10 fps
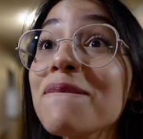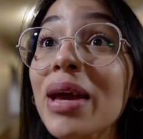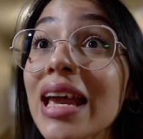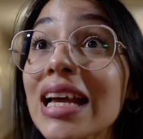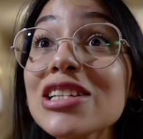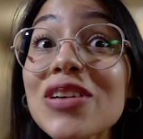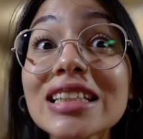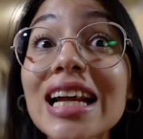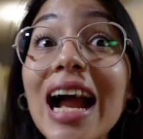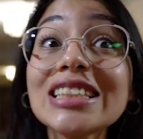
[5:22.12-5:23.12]
in Vegas
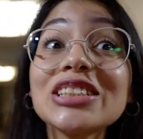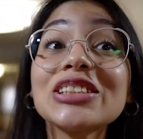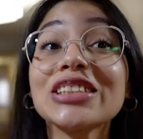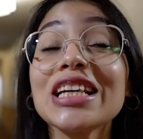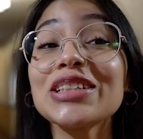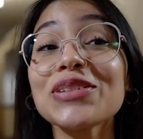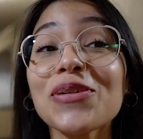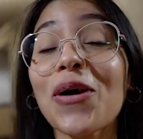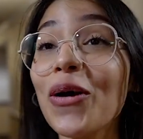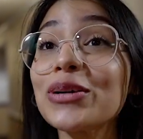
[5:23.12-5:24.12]
dressed like I just seen two
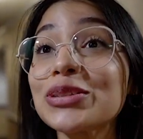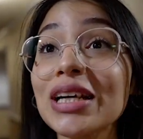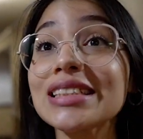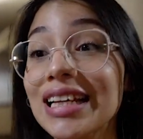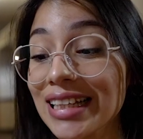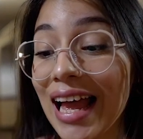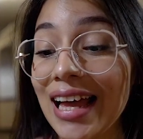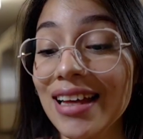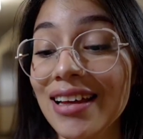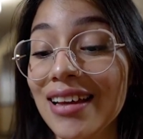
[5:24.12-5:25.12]
girls dressed like
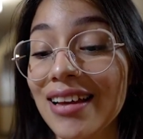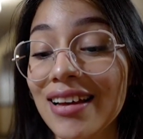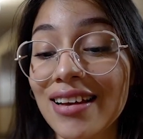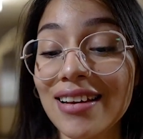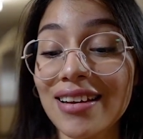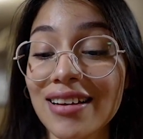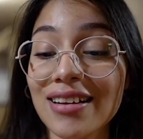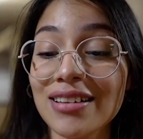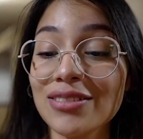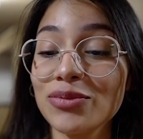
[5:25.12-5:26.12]
that. You're not everybody,
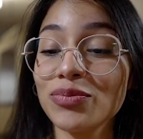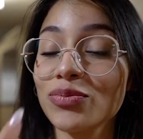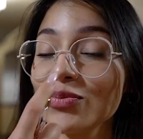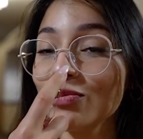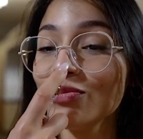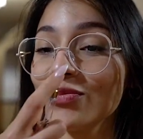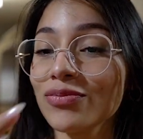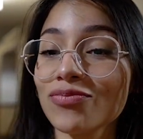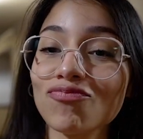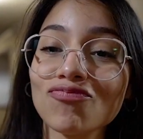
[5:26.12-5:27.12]
baby.
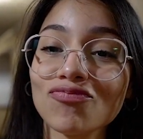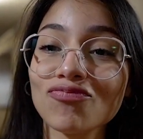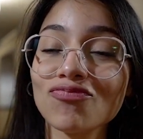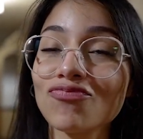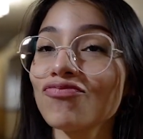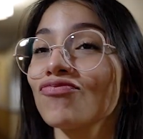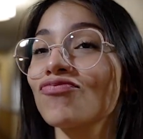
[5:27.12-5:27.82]
You're a married woman.